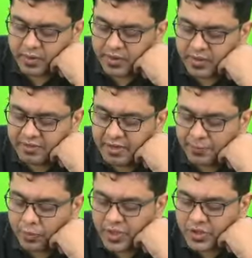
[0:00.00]

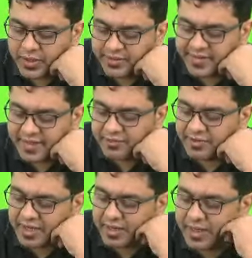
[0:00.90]
Evaporation is
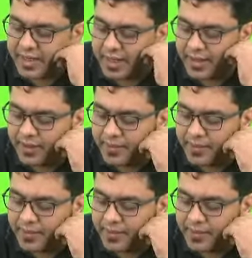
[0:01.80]
significantly higher.